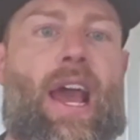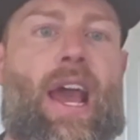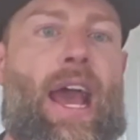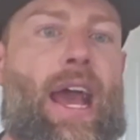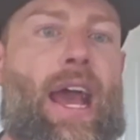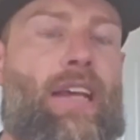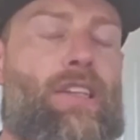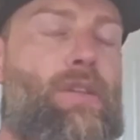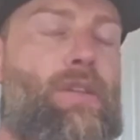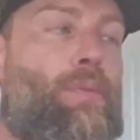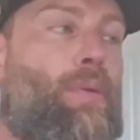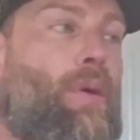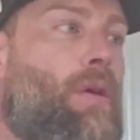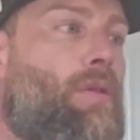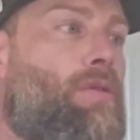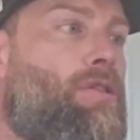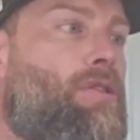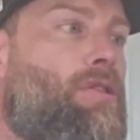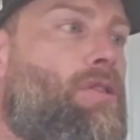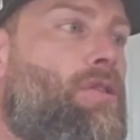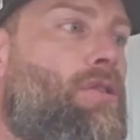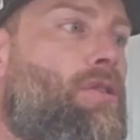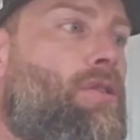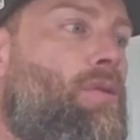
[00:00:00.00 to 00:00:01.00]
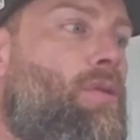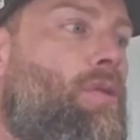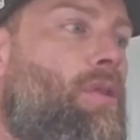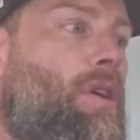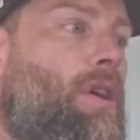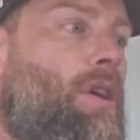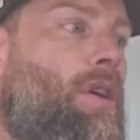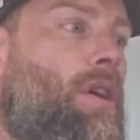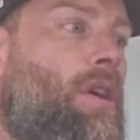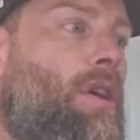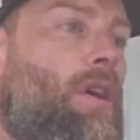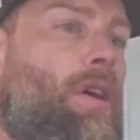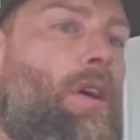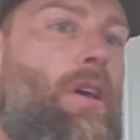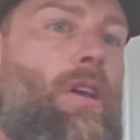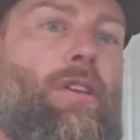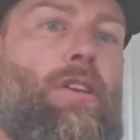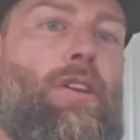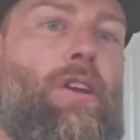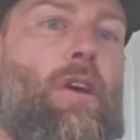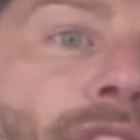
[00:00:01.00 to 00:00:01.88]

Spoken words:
as opposed to the